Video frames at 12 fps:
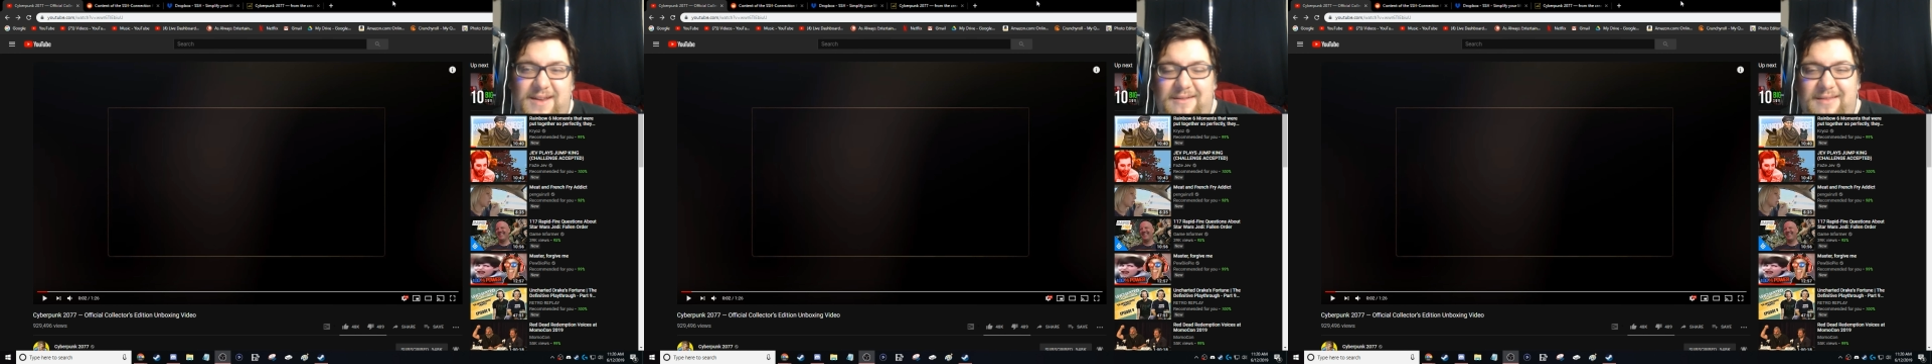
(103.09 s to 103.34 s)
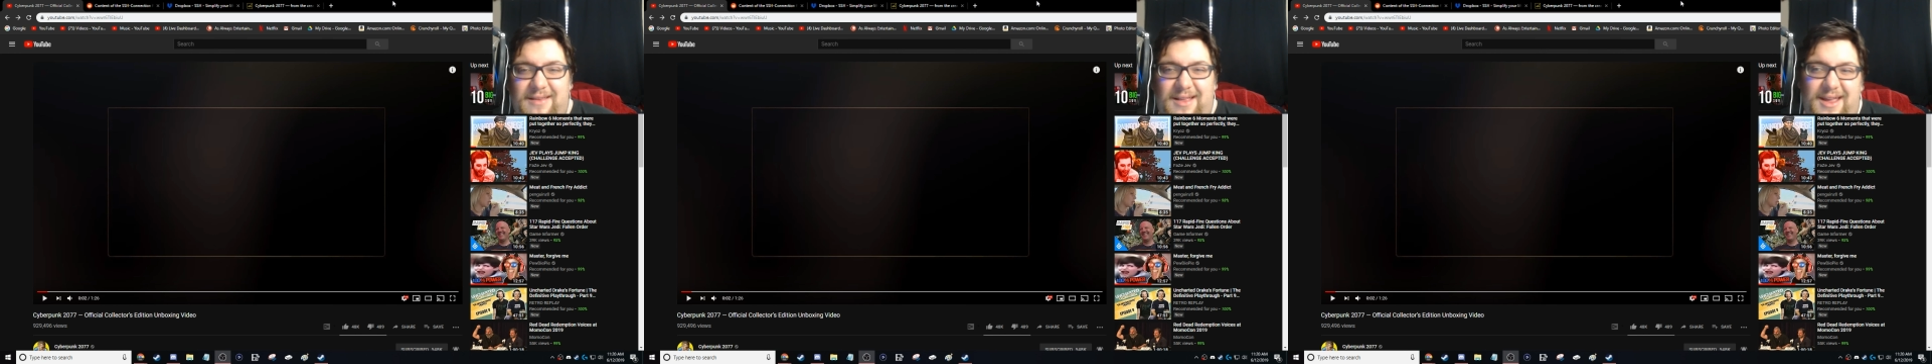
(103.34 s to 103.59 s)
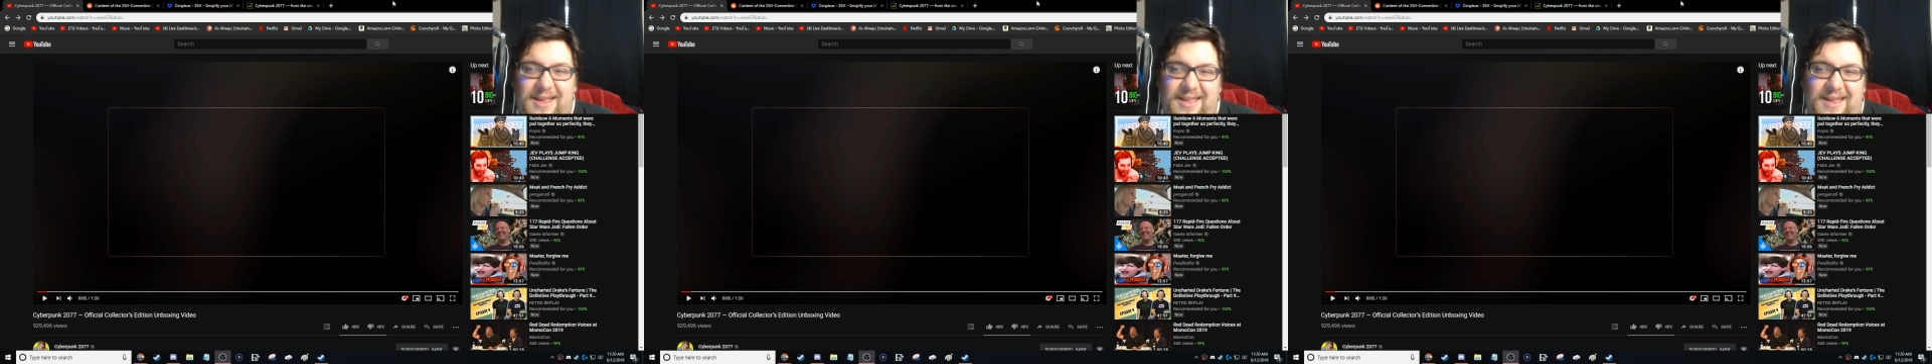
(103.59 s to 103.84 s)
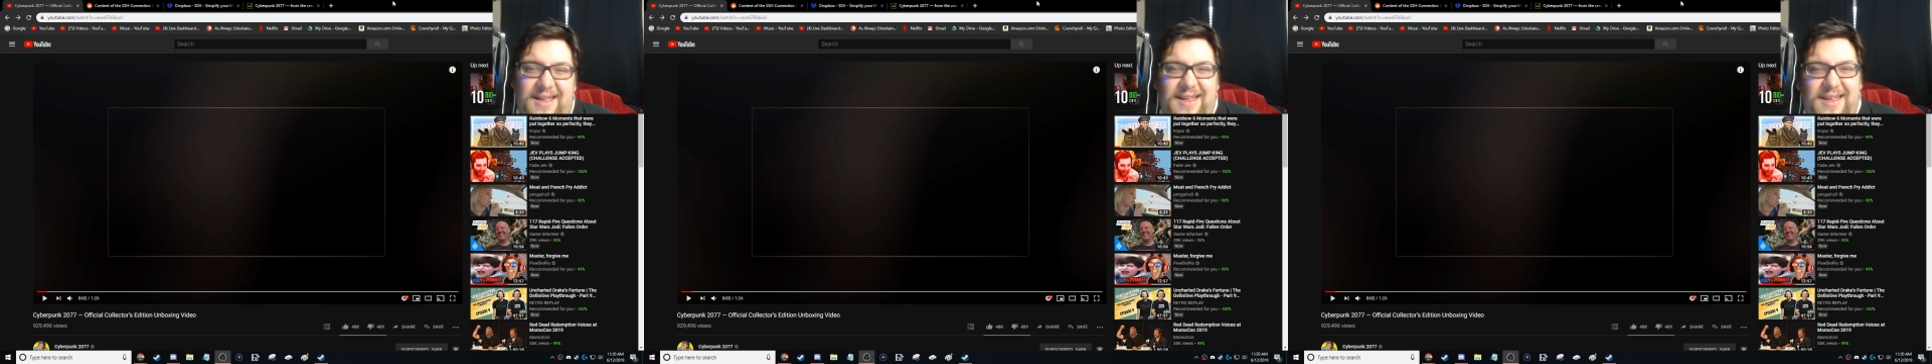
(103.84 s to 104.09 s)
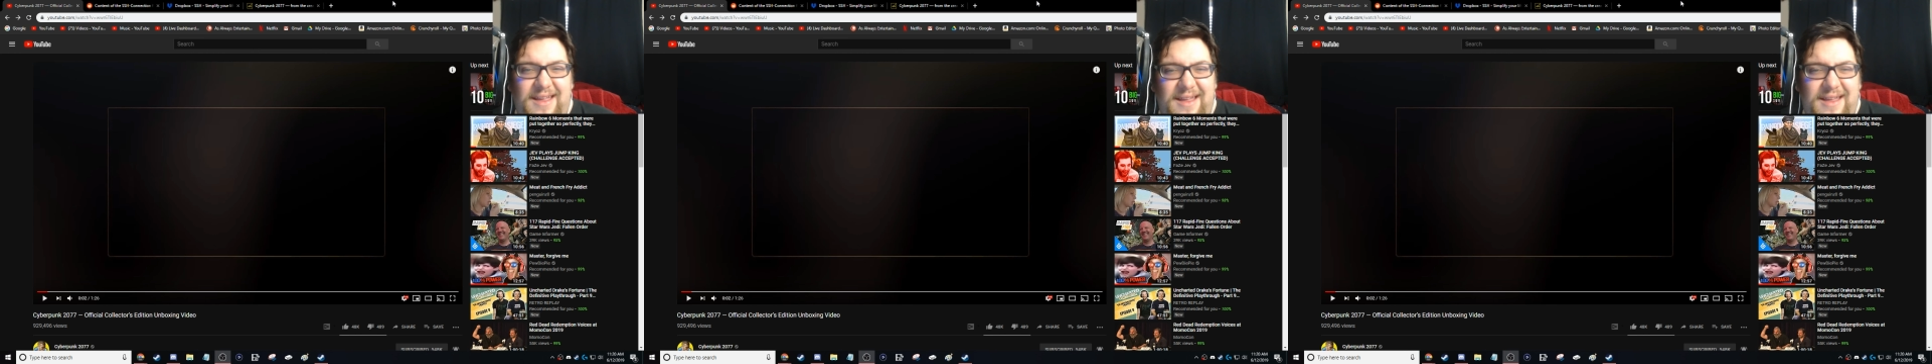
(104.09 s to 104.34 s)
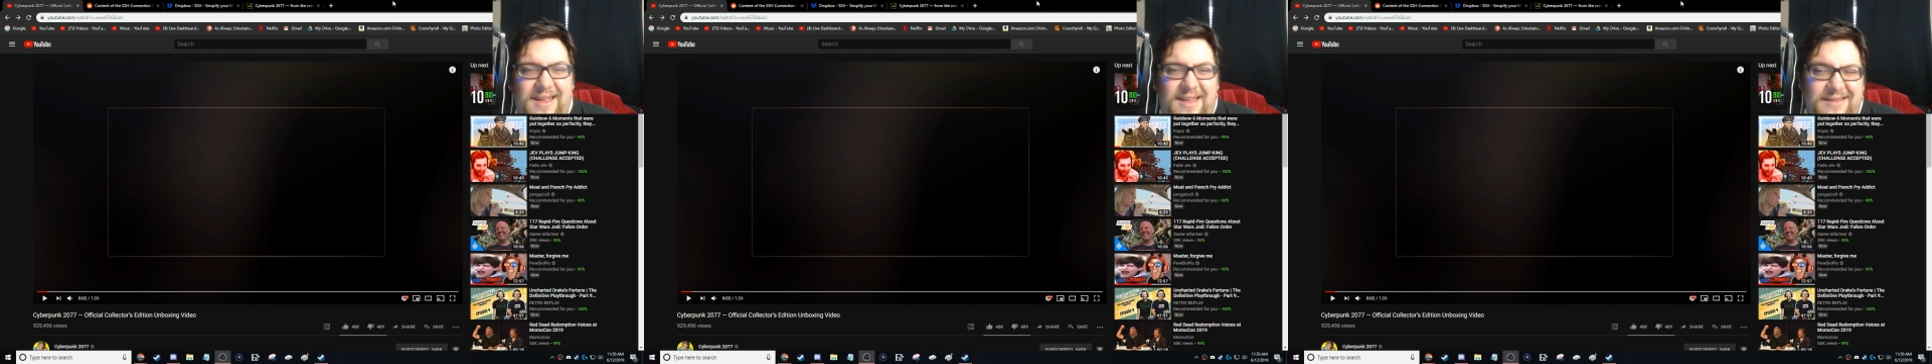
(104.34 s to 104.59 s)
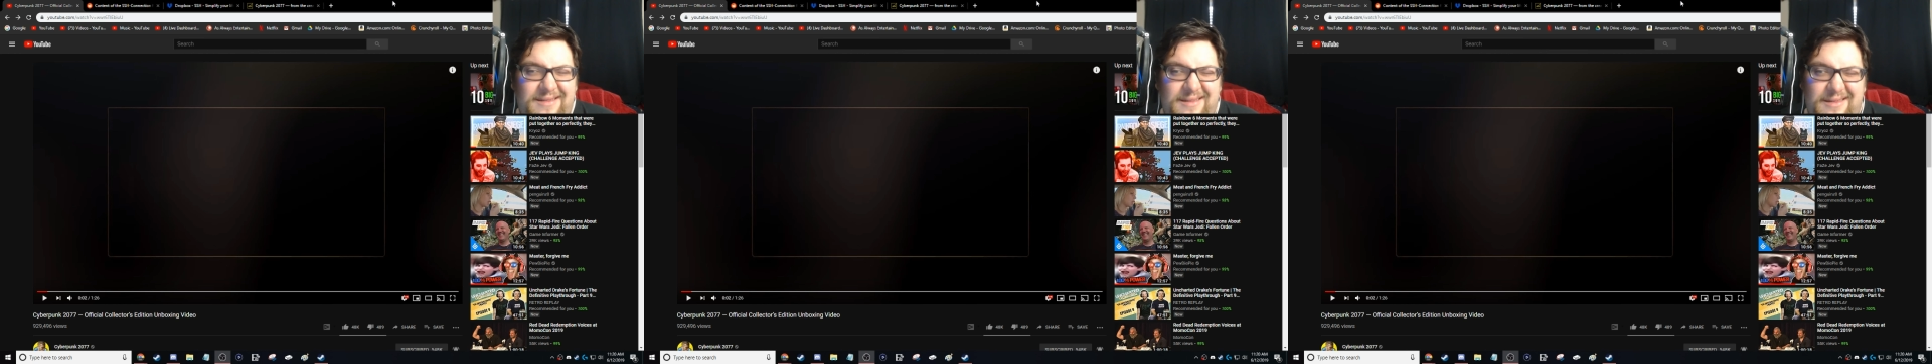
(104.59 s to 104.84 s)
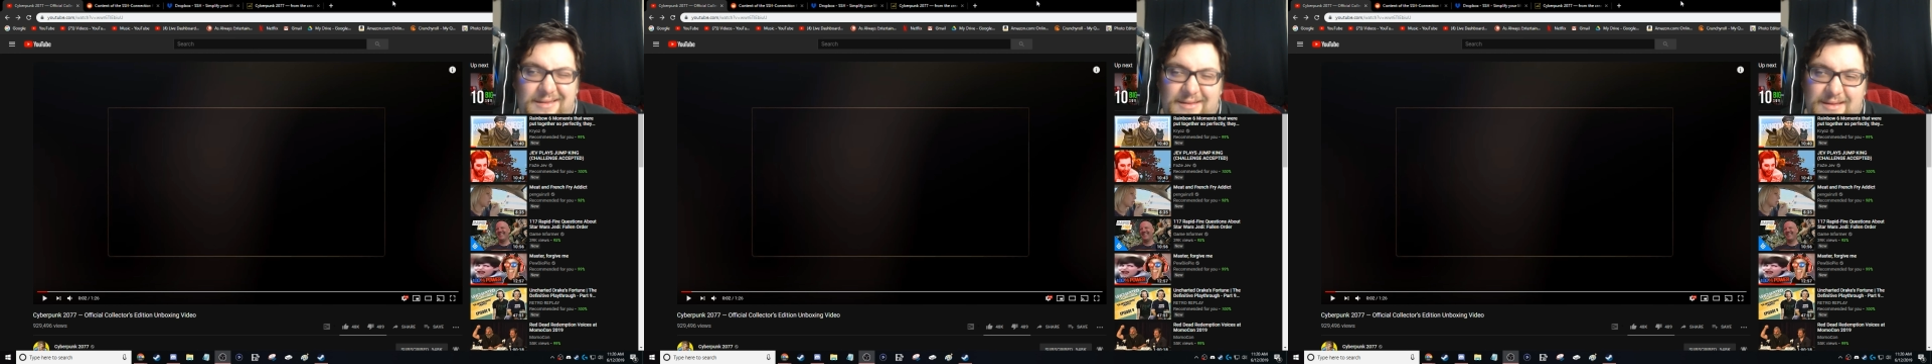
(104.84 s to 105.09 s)
I was like,
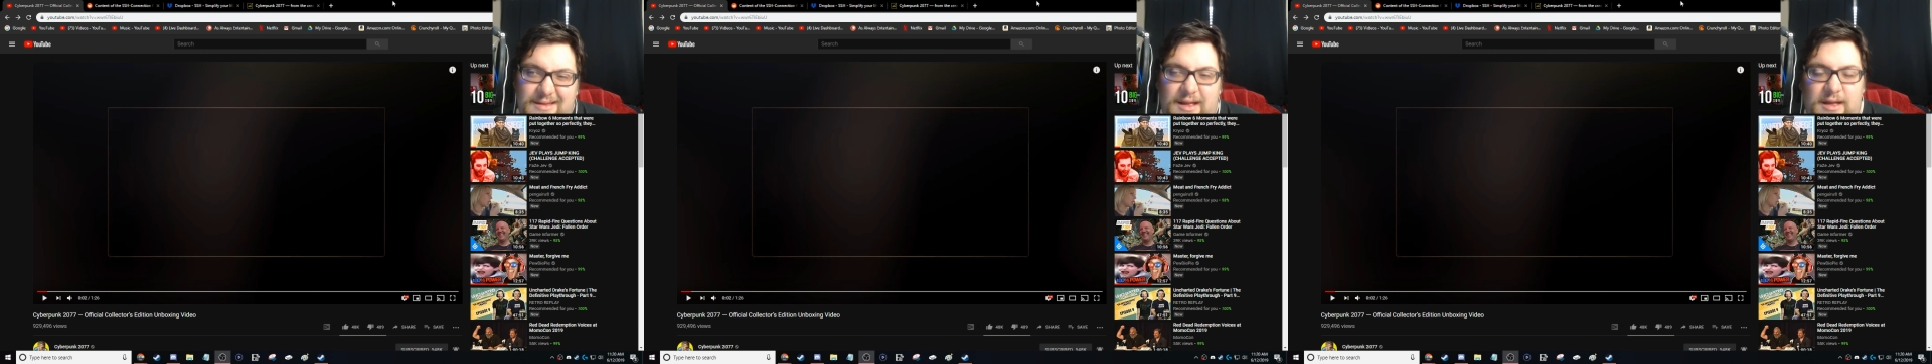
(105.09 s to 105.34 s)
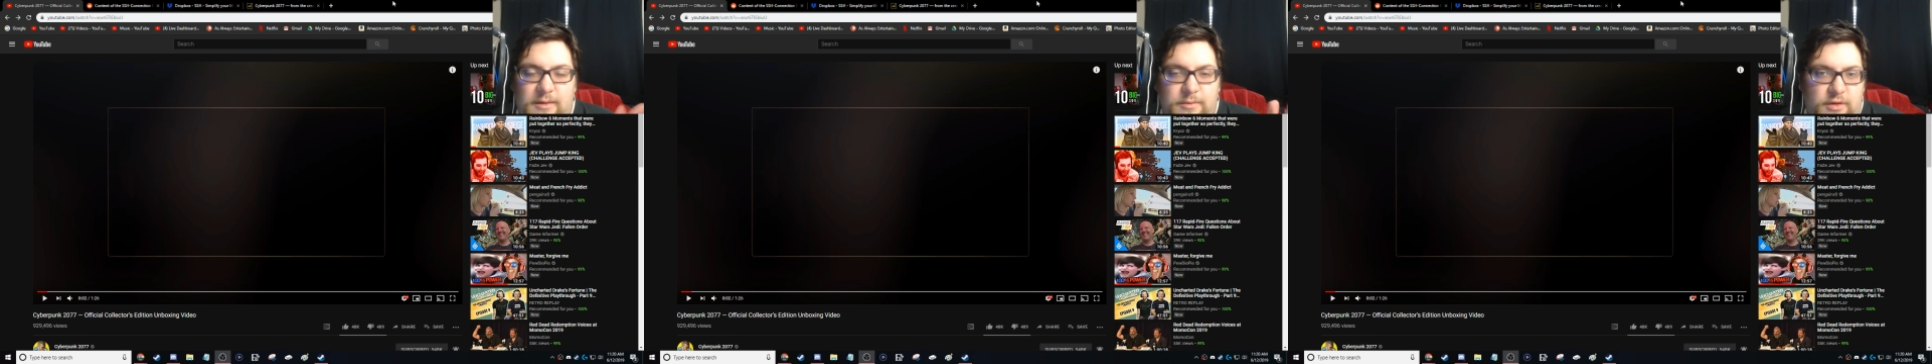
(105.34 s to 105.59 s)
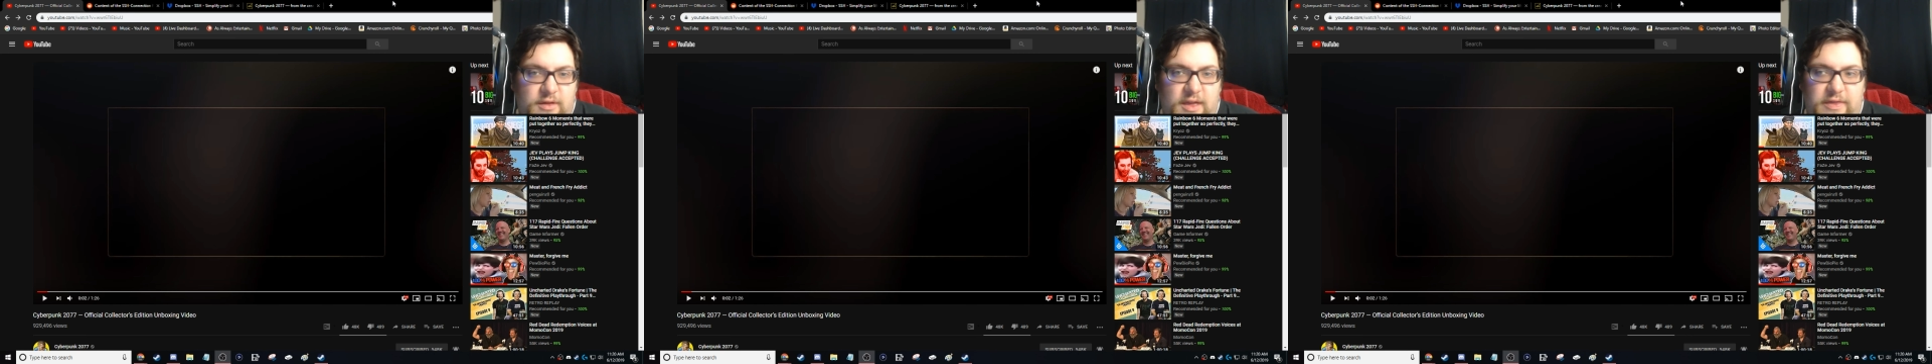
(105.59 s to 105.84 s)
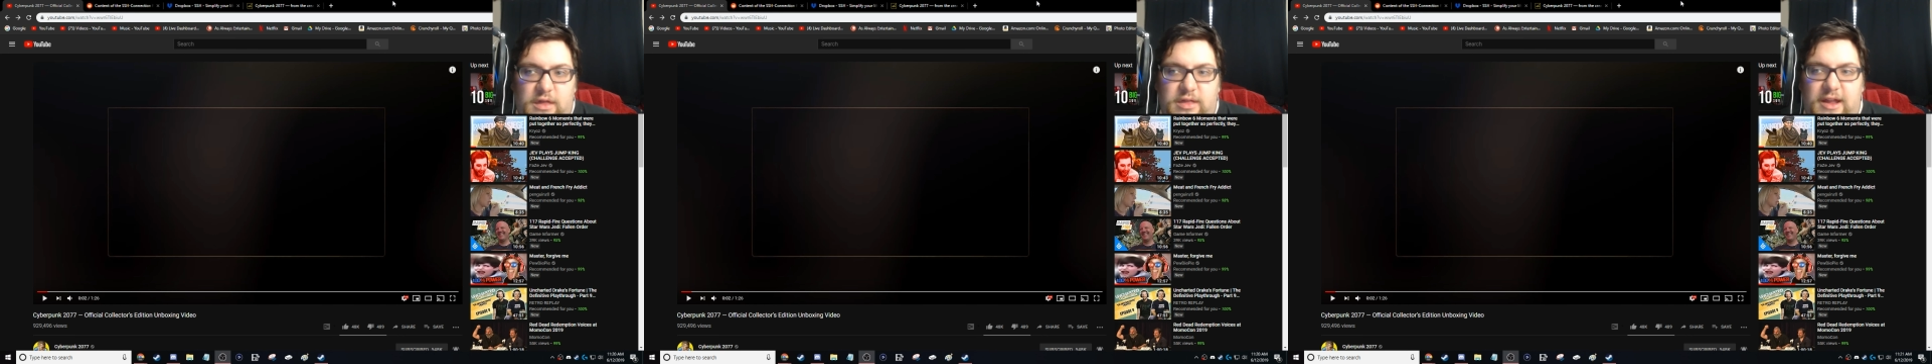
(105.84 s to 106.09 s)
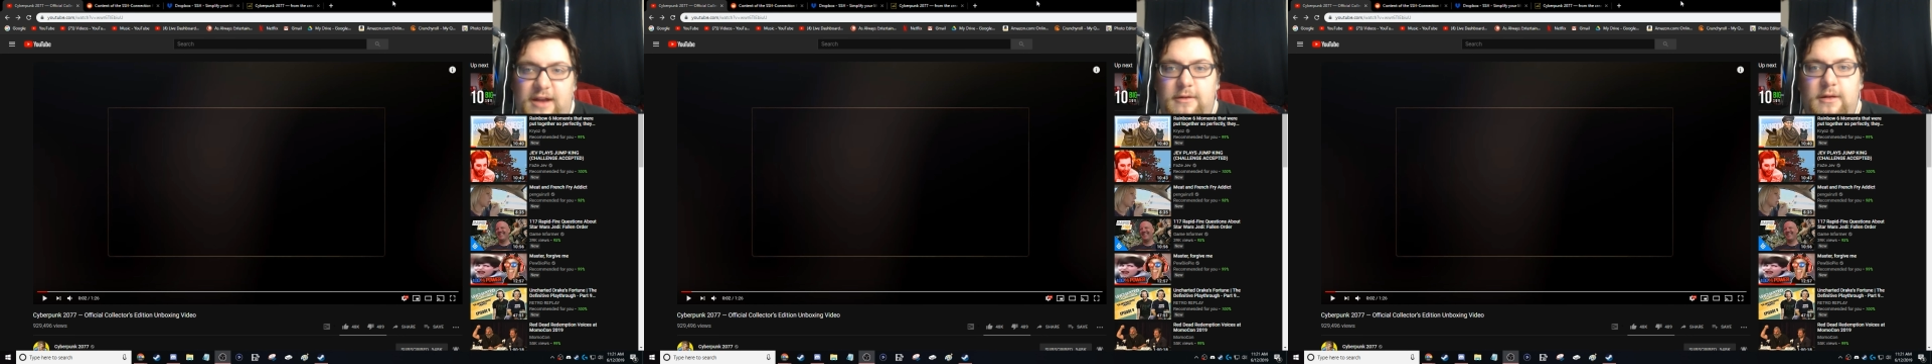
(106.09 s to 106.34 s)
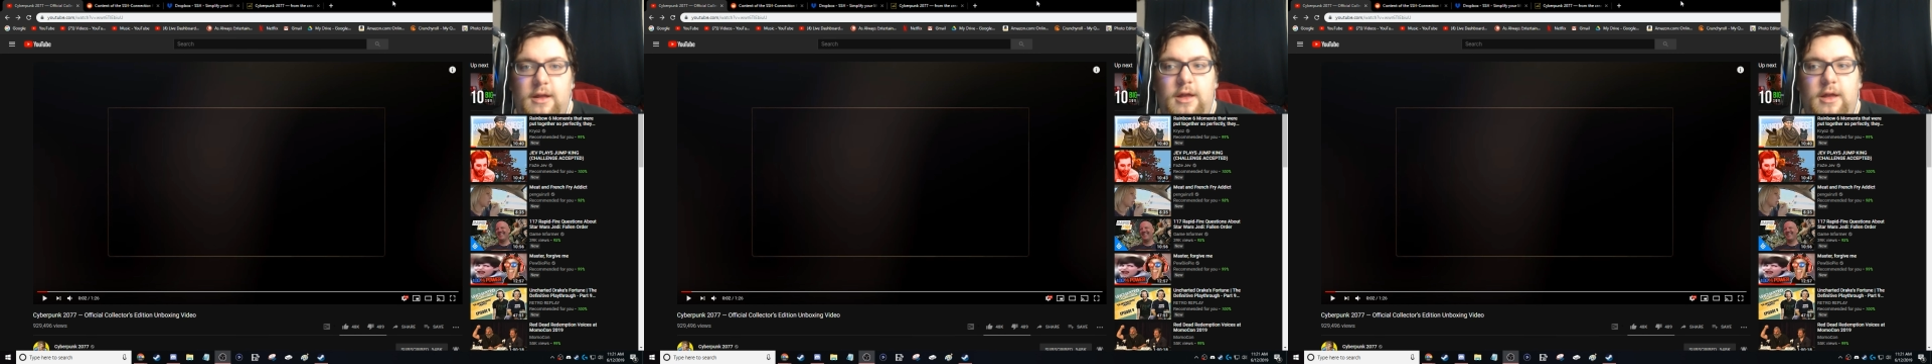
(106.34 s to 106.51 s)
I'll just get the standard,